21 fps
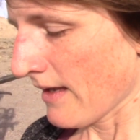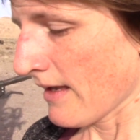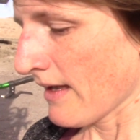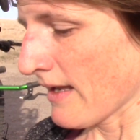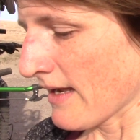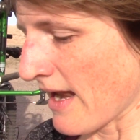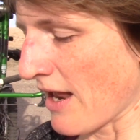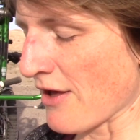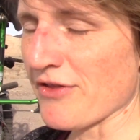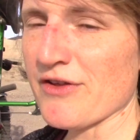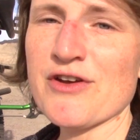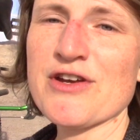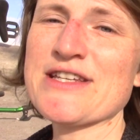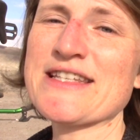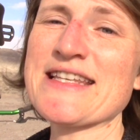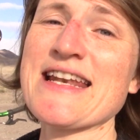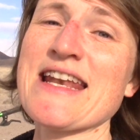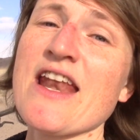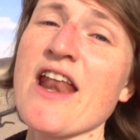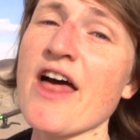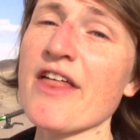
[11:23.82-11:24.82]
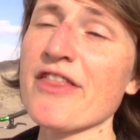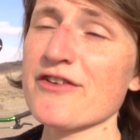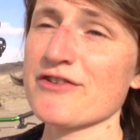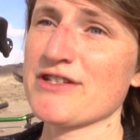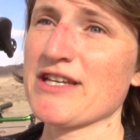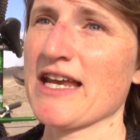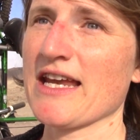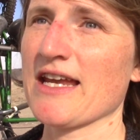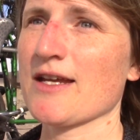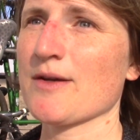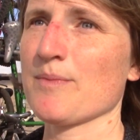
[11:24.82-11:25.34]
Now there is another
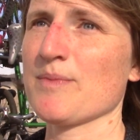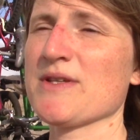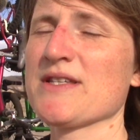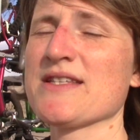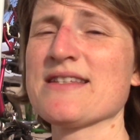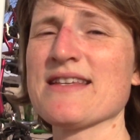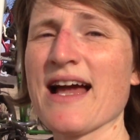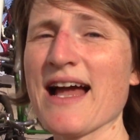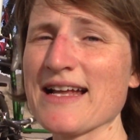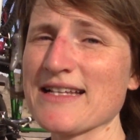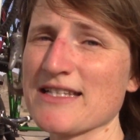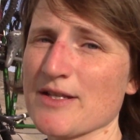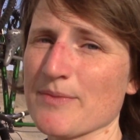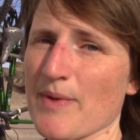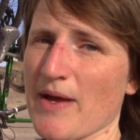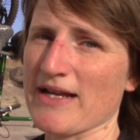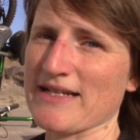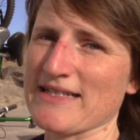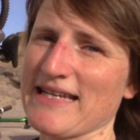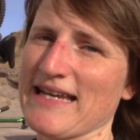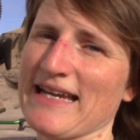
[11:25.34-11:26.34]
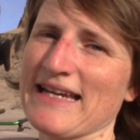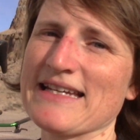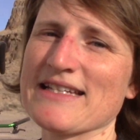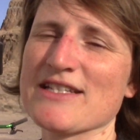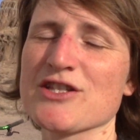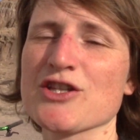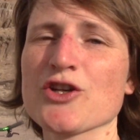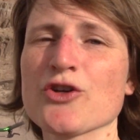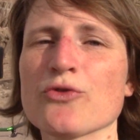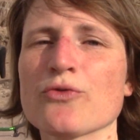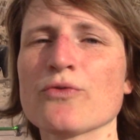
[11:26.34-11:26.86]
tank besides the black tank. It's
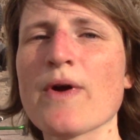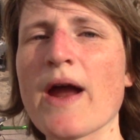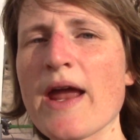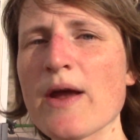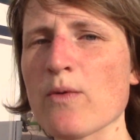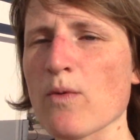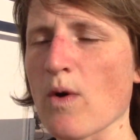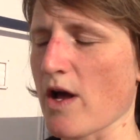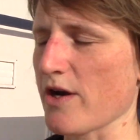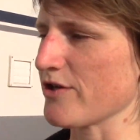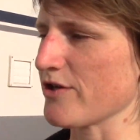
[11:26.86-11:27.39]
the gray water